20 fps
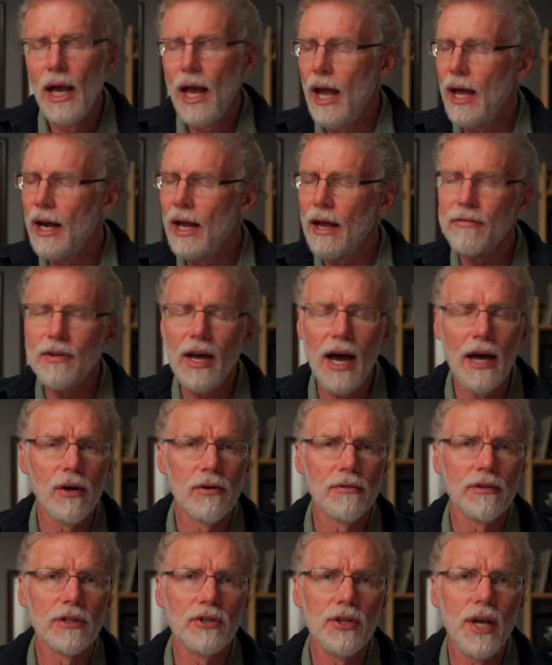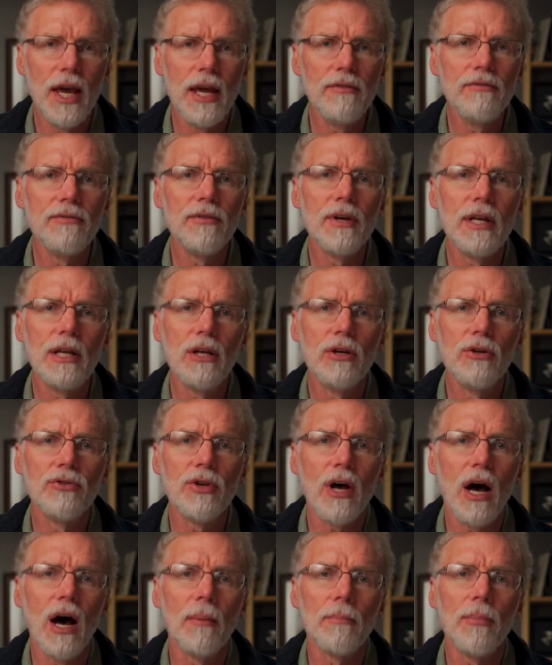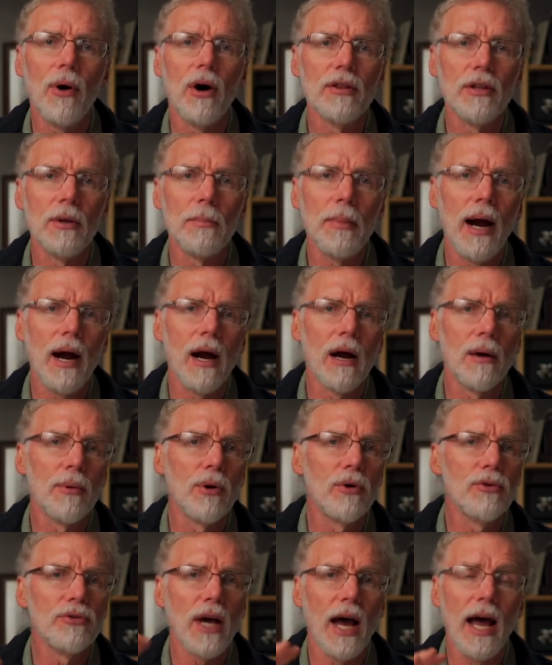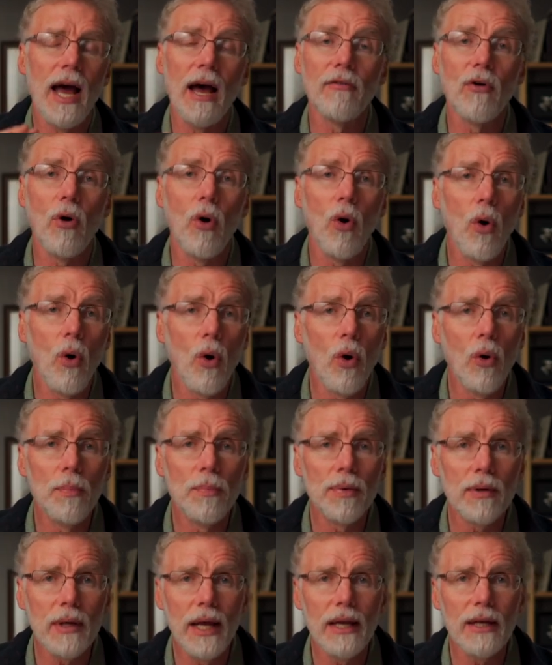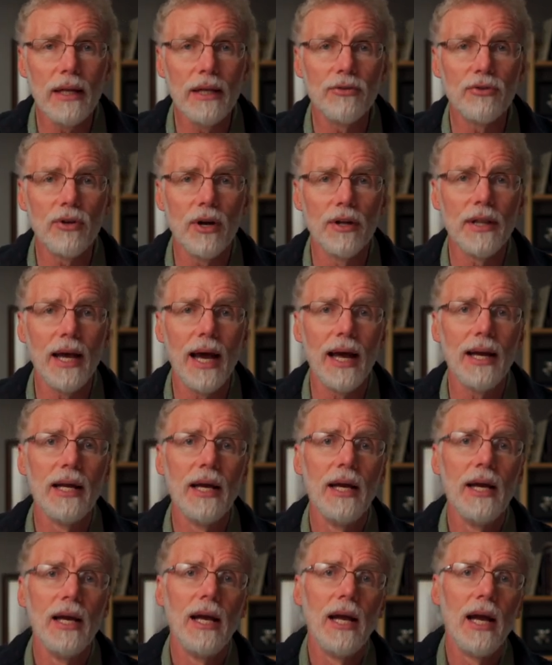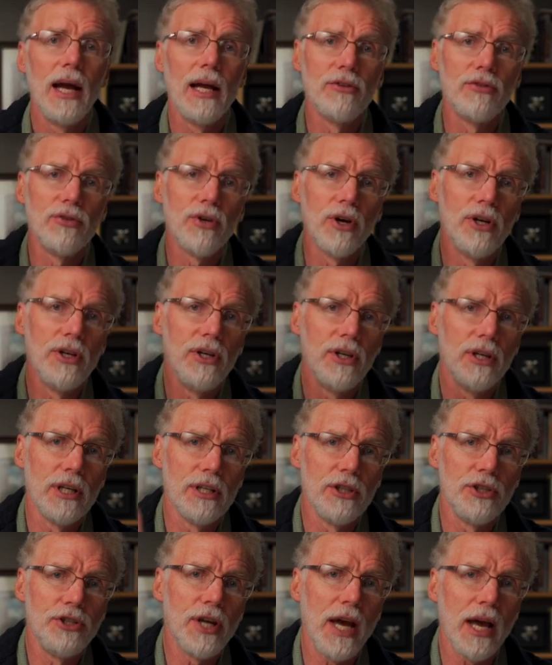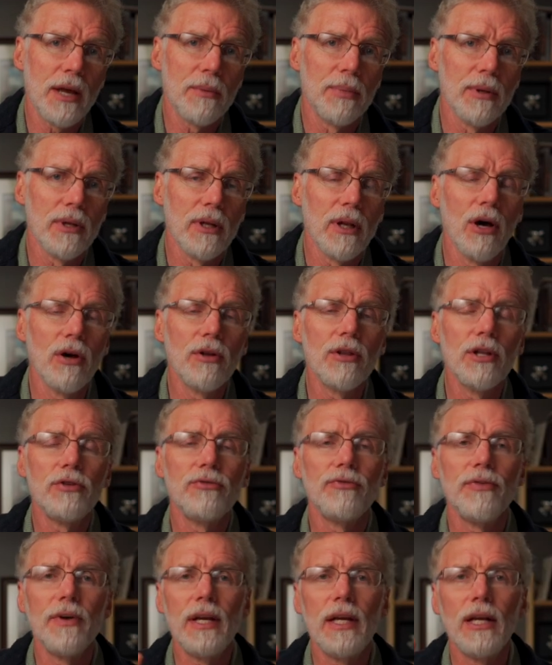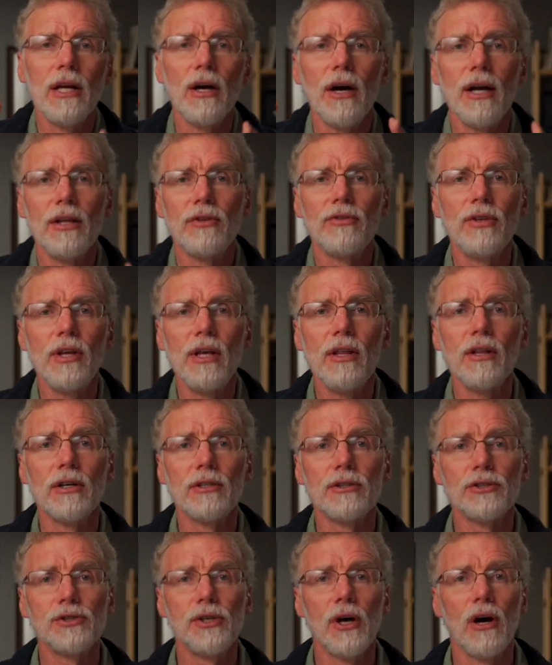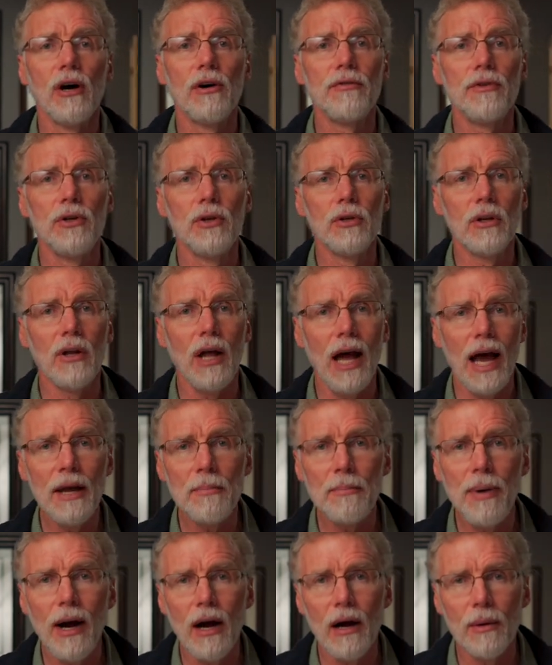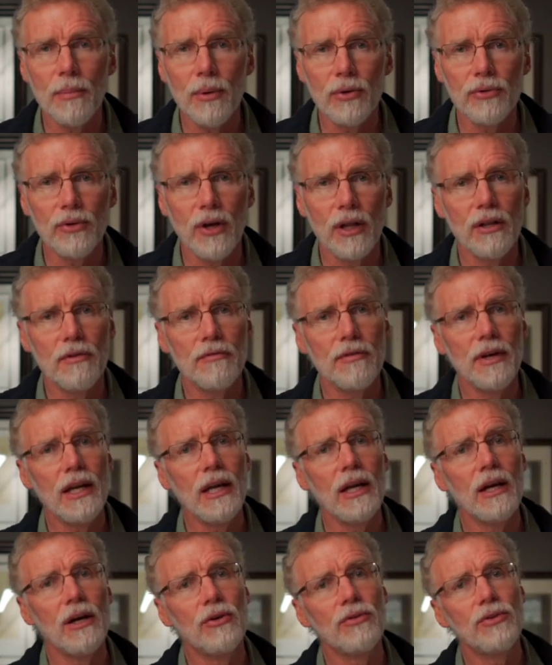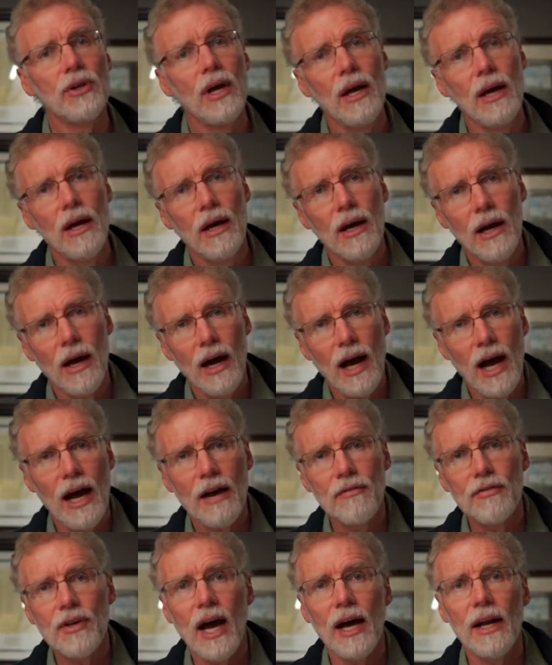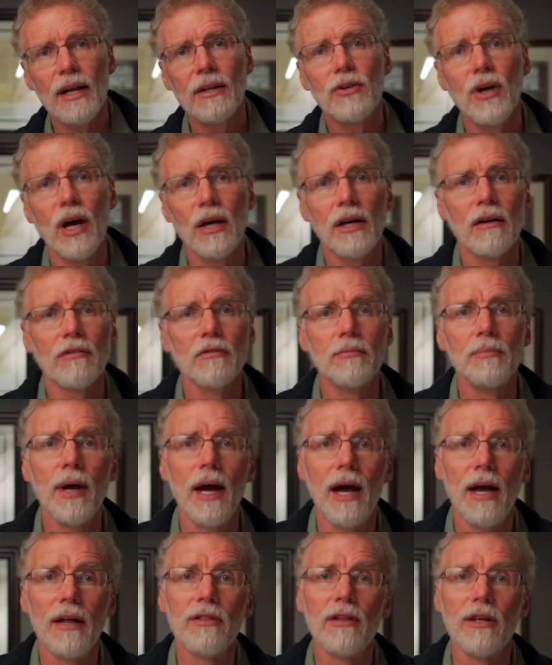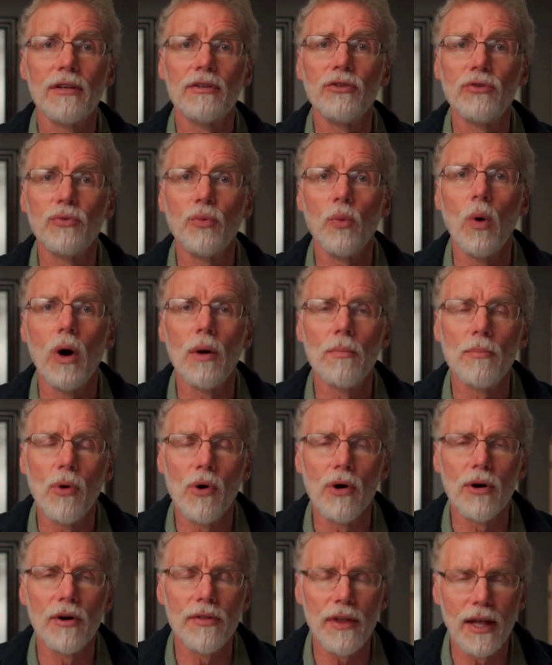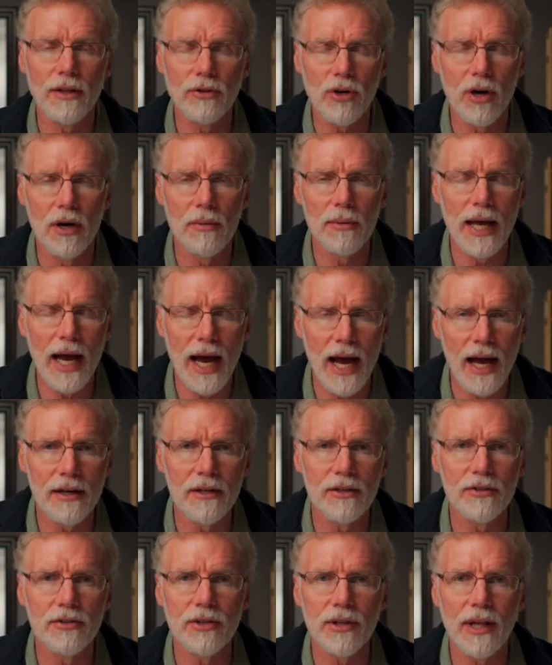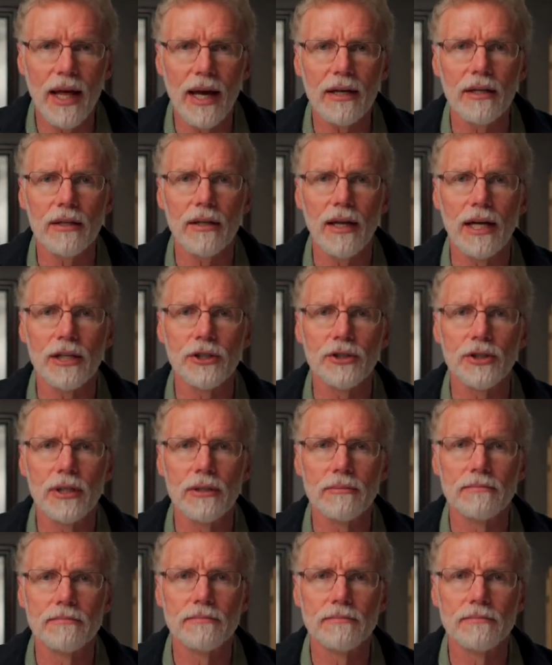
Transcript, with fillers: And I've got over 10 videos up on the parables. I have a whole playlist on that. And so you can check below this video and see those. So if you like parables on the videos, I've got a ton of them. And this is one more that's going to be added to that collection.